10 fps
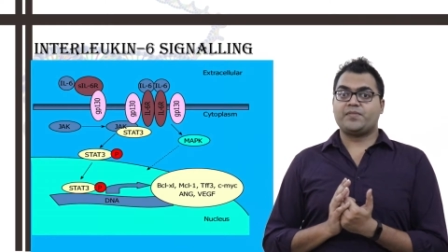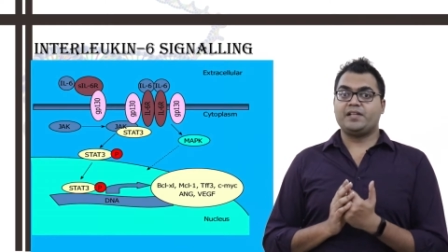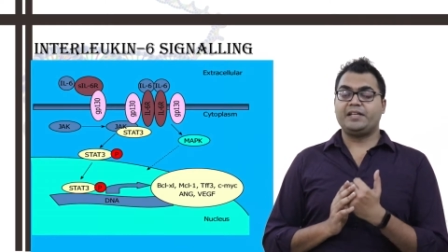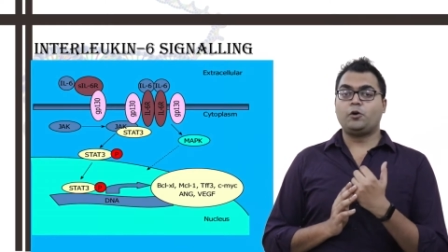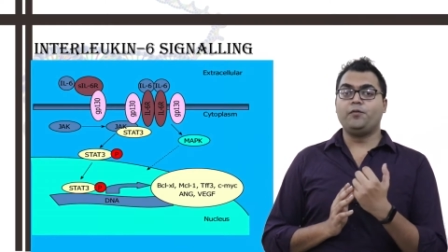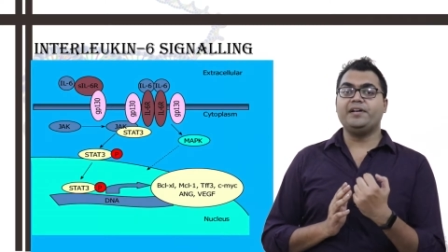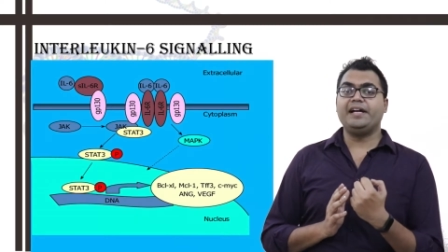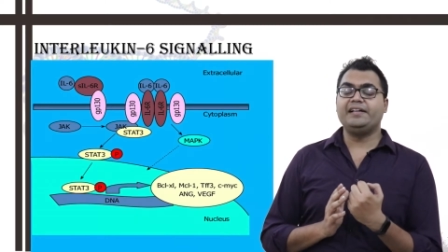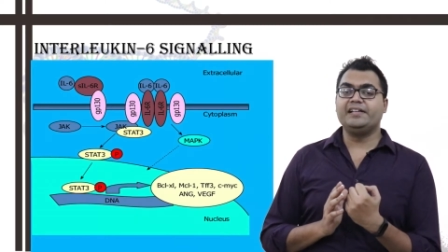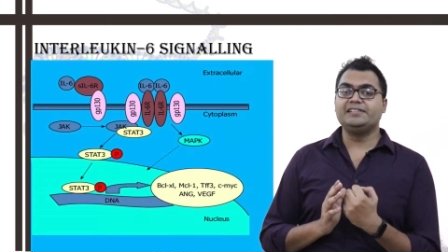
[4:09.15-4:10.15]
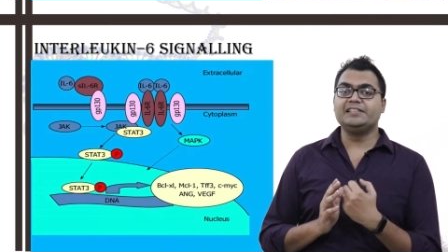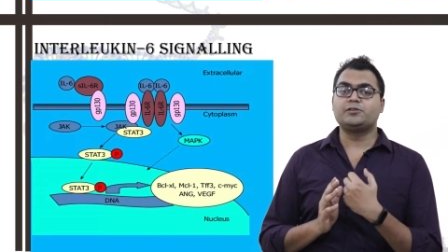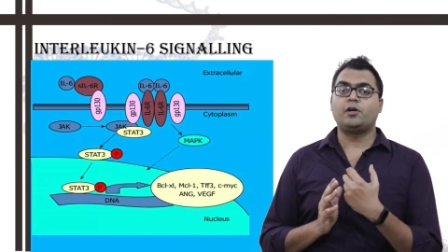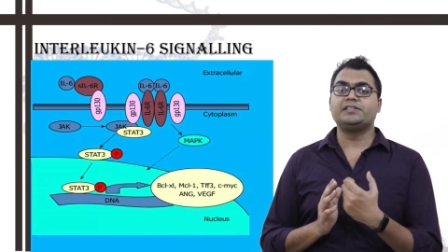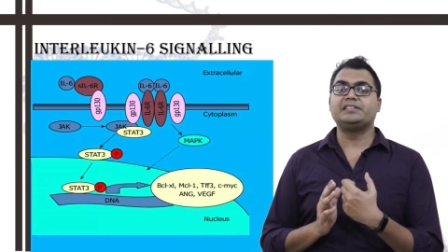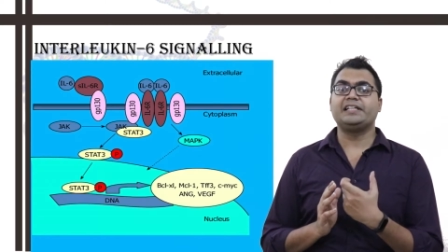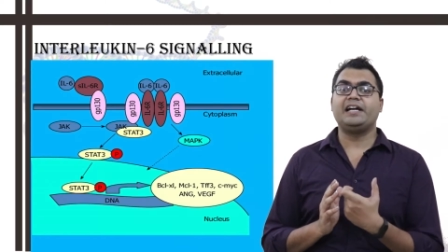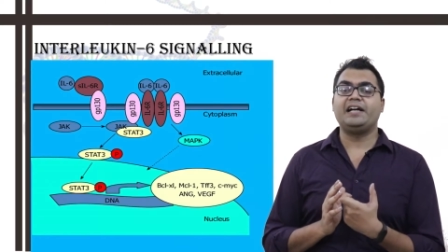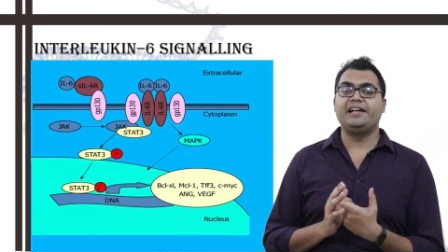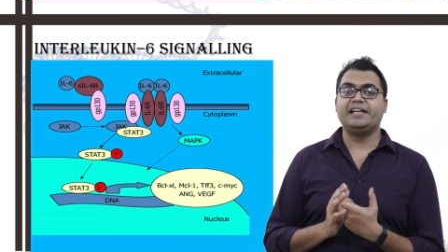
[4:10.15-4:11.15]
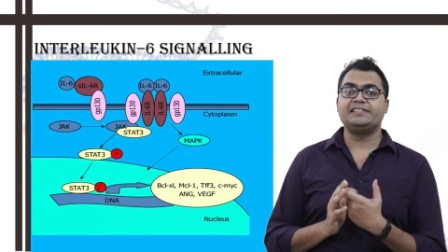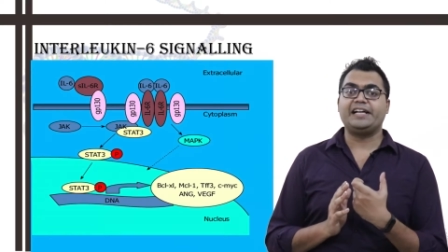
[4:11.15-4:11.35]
The COVID-19 disease causes ARDS,